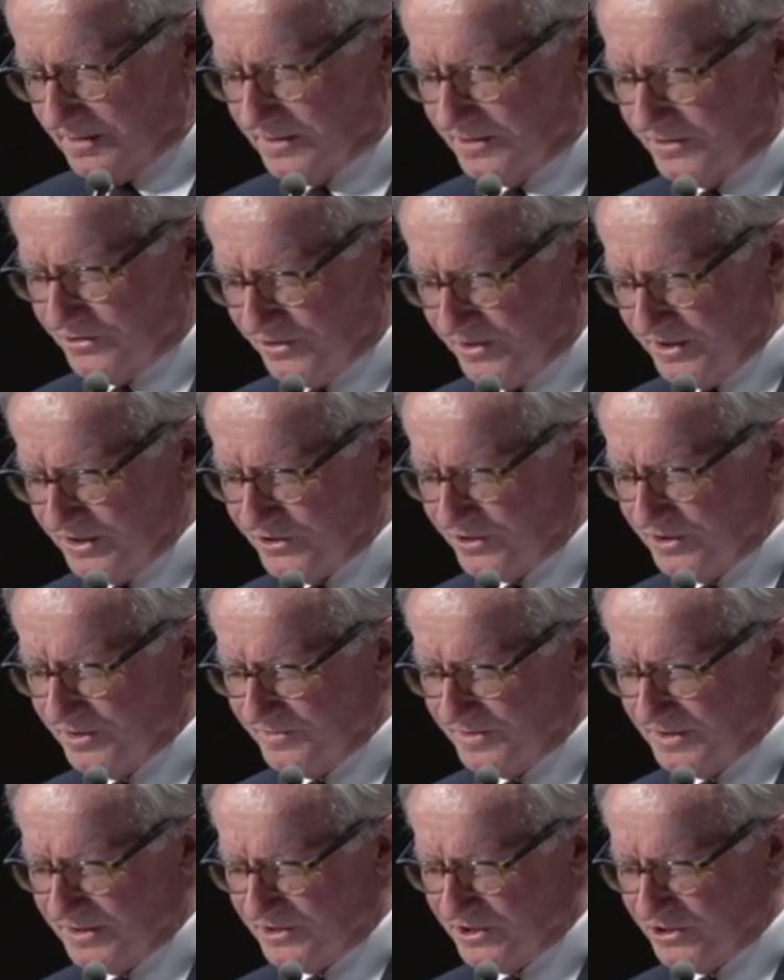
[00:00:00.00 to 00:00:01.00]
The tradition
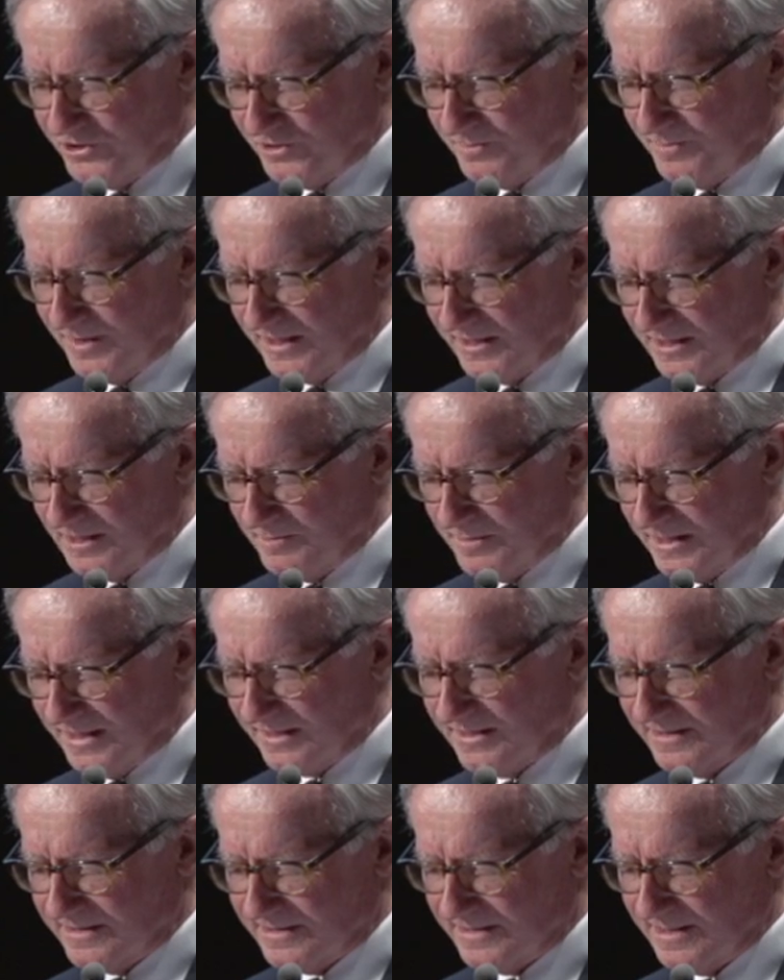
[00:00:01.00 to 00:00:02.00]
of decision-making by
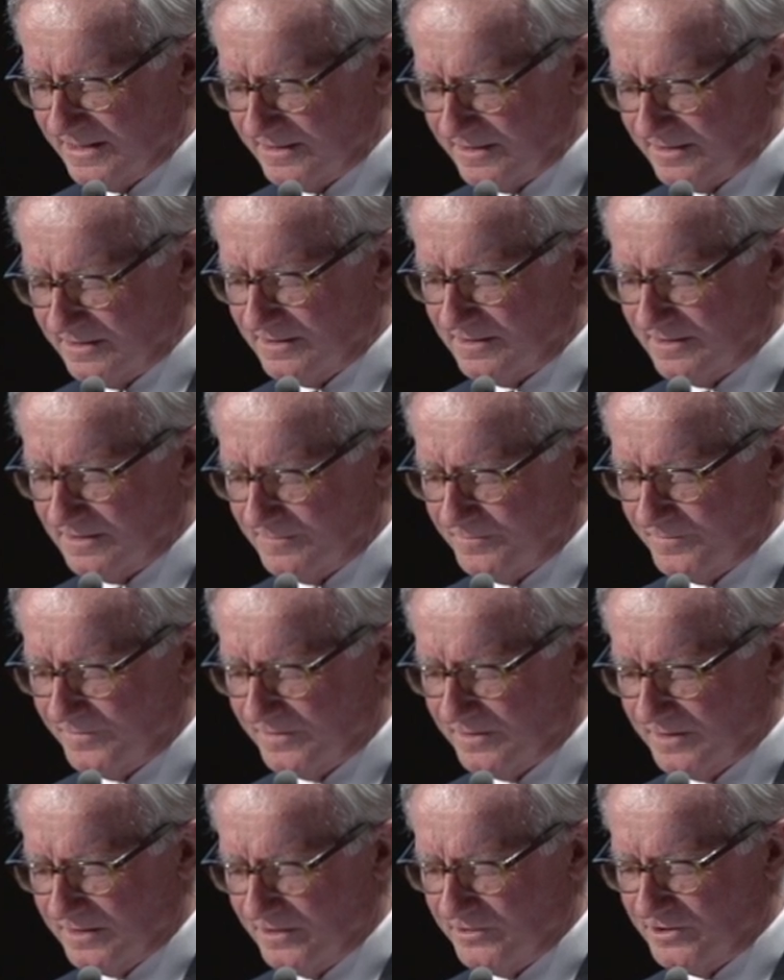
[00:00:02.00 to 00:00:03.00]
consensus,
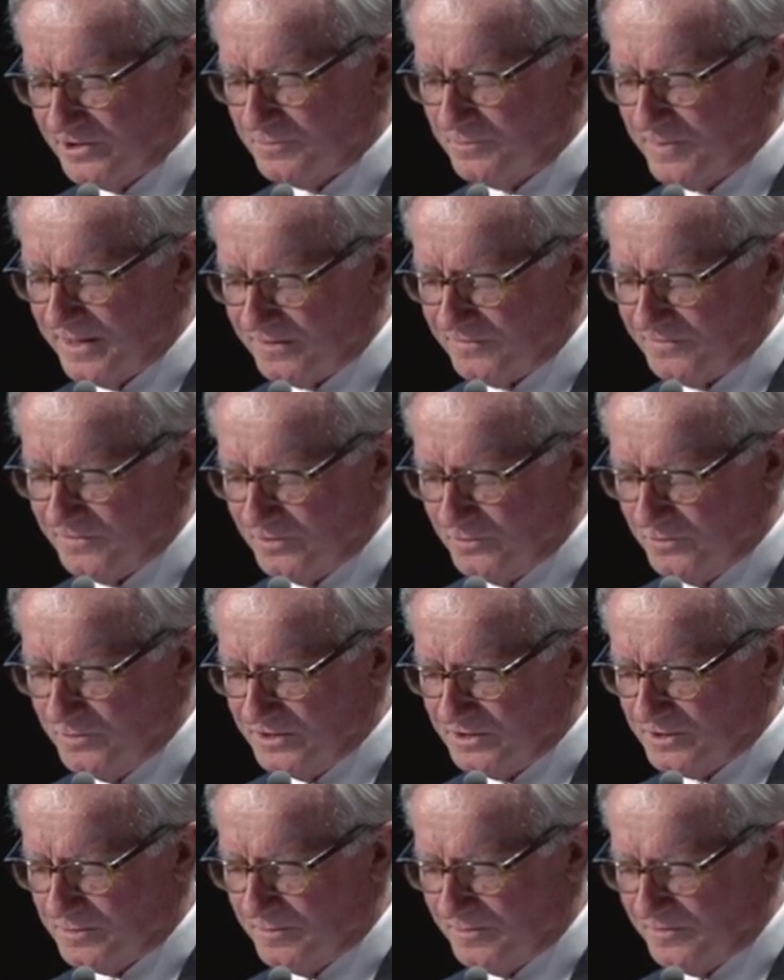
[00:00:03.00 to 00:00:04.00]
their respect for the
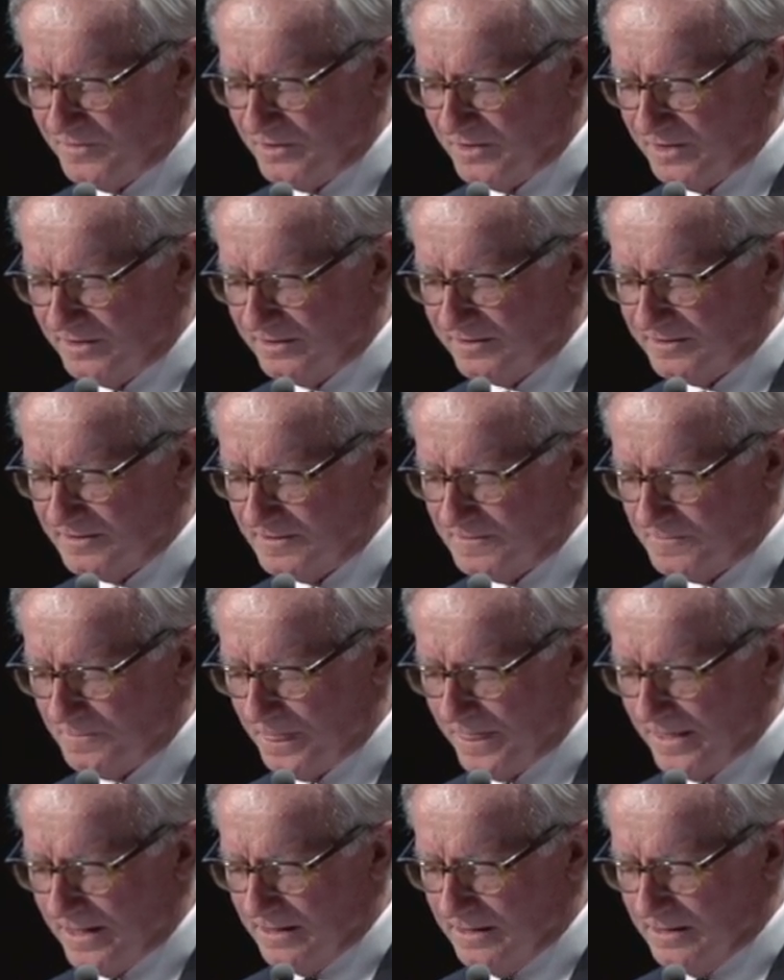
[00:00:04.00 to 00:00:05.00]
wisdom of their elders,
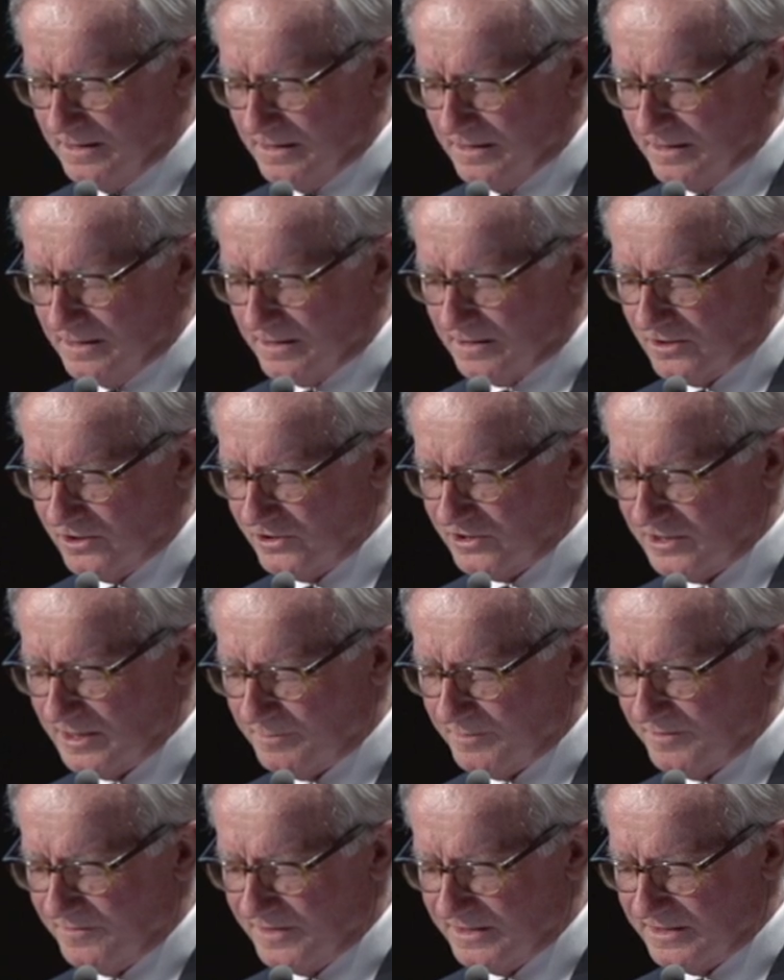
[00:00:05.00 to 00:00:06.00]
a
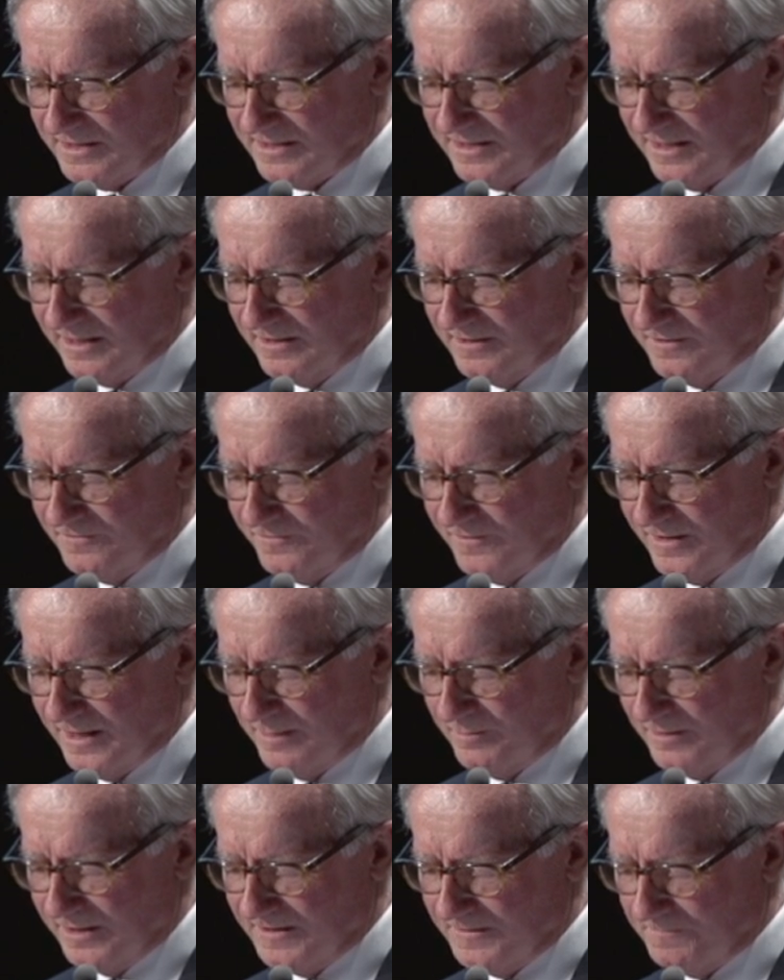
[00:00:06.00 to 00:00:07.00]
concept of the extended
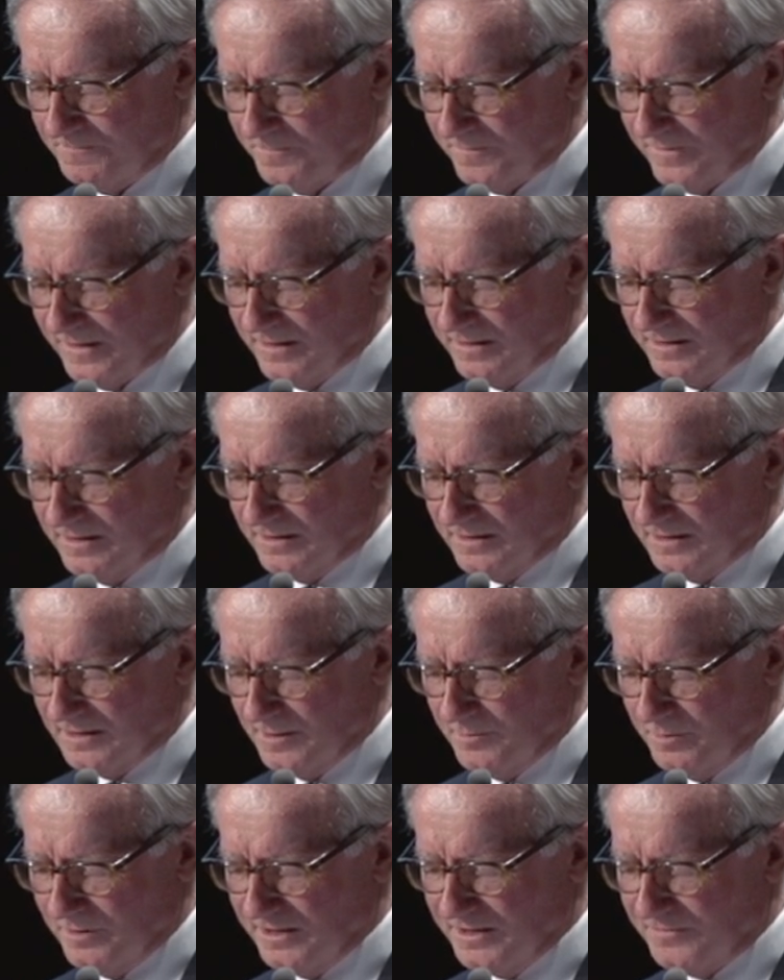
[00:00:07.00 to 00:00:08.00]
family,
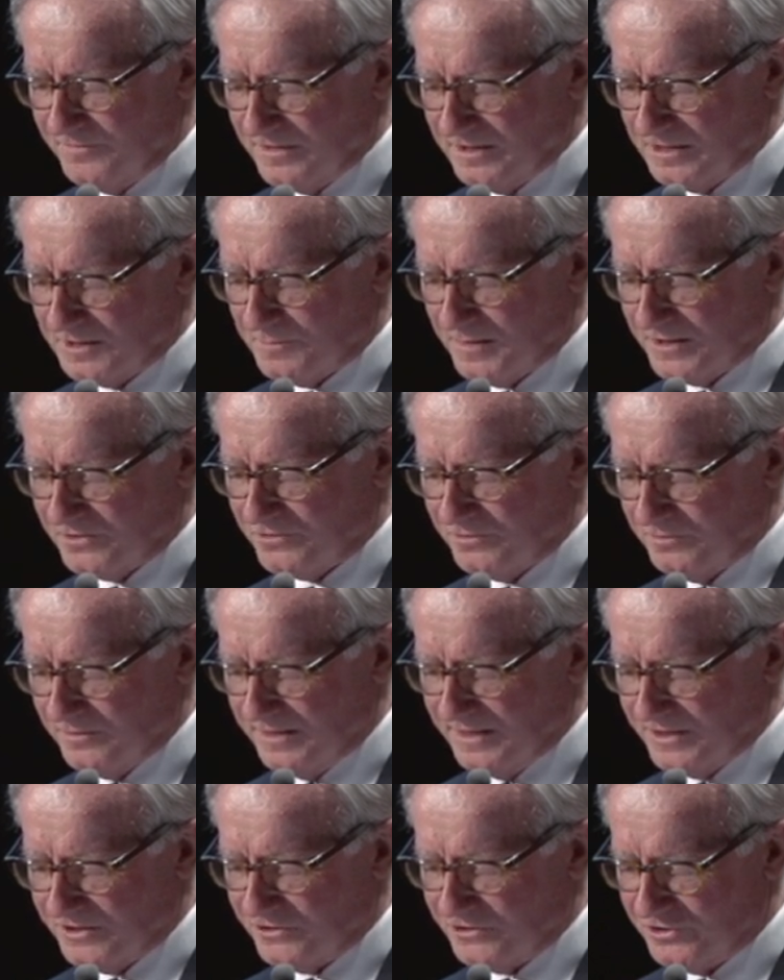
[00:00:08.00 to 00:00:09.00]
their belief in a special
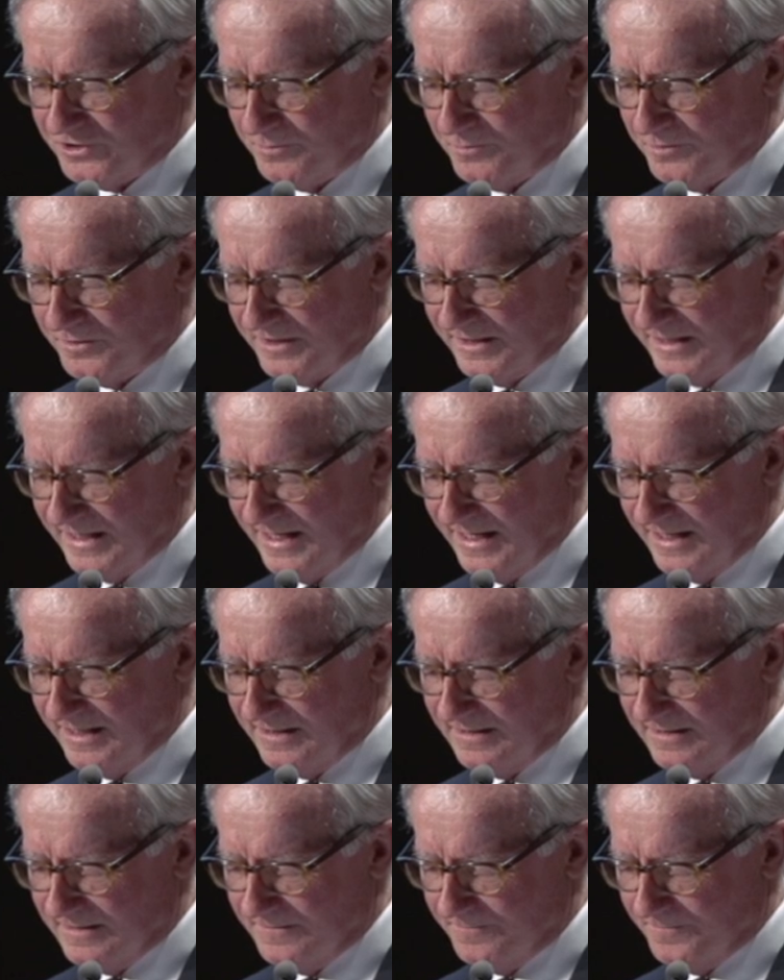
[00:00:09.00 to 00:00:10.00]
relationship with the
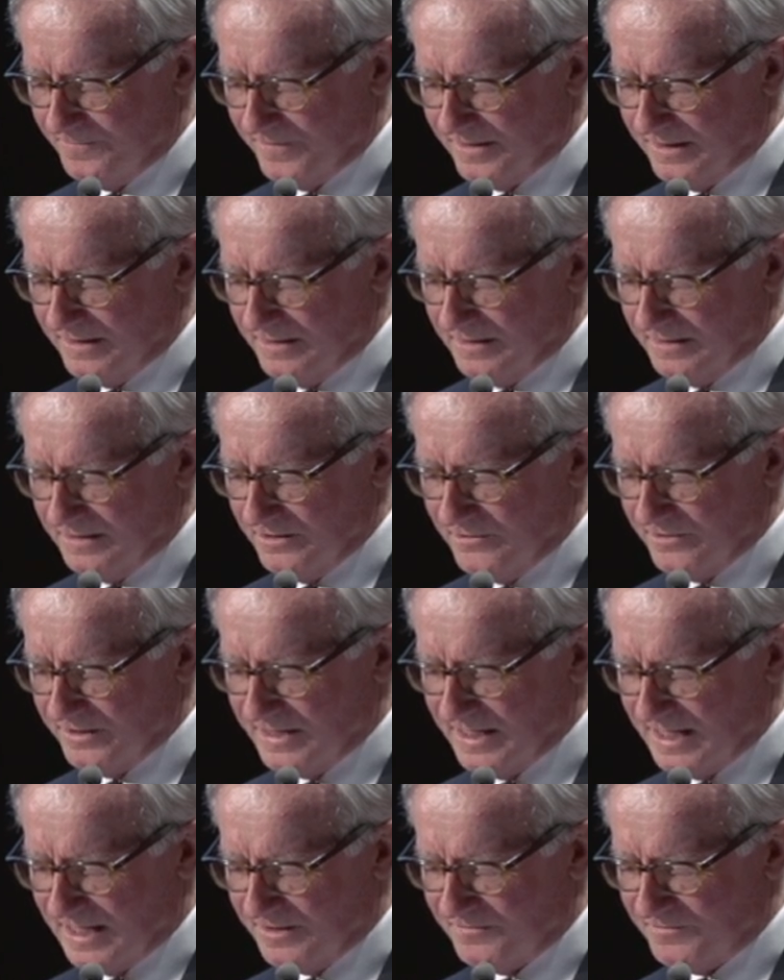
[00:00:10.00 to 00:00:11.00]
land, their
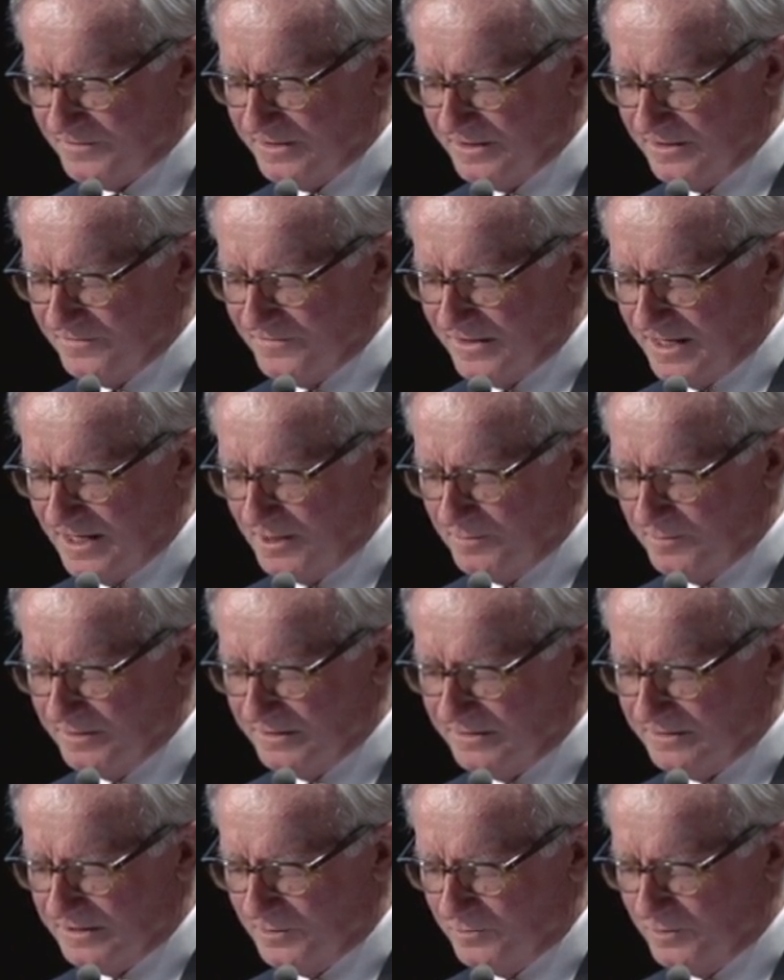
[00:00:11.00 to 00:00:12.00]
regard for the
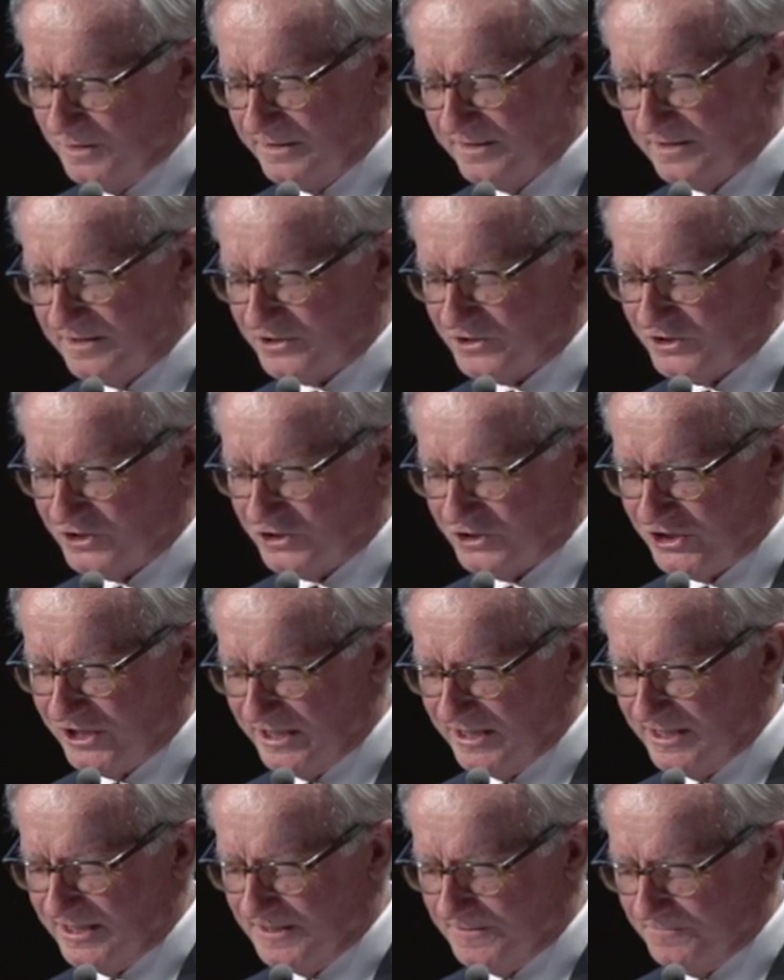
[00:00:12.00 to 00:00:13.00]
environment, their willingness to
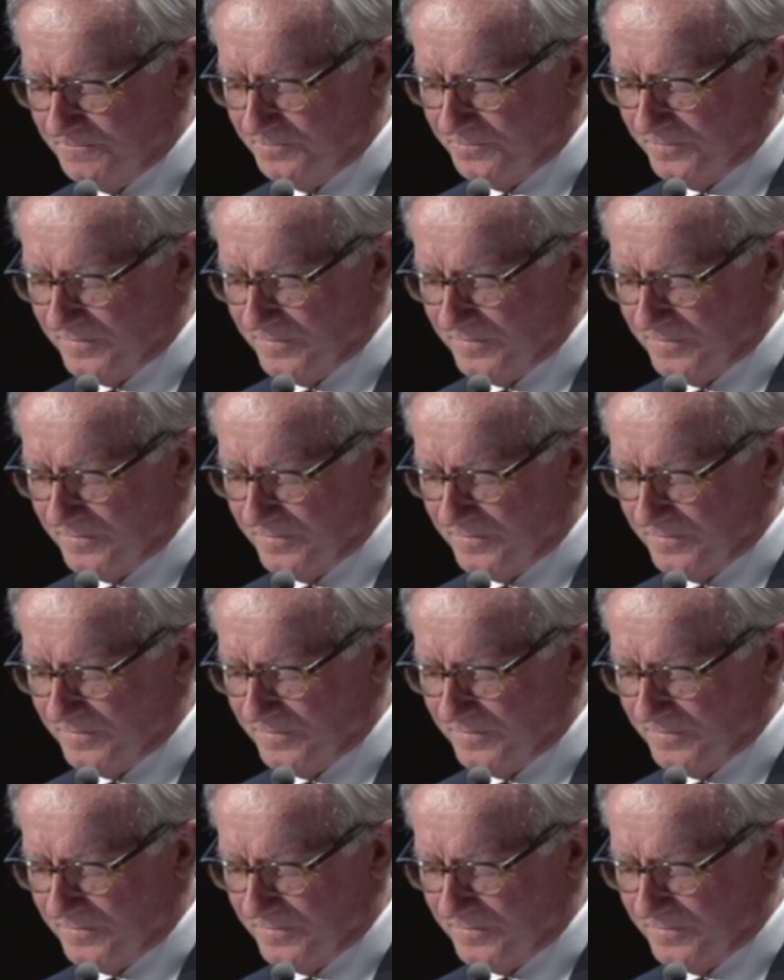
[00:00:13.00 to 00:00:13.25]
share,